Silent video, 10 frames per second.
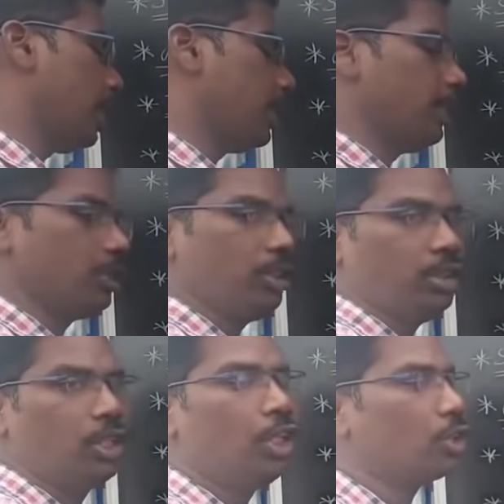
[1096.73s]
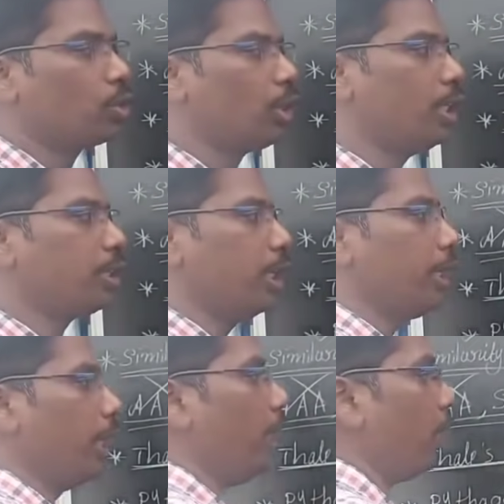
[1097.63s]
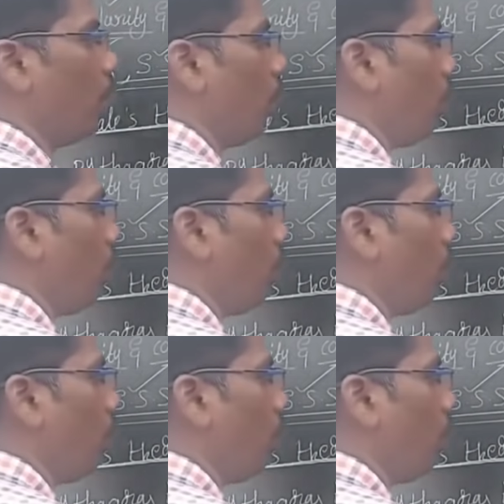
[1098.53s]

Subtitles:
three ratios. So listen here,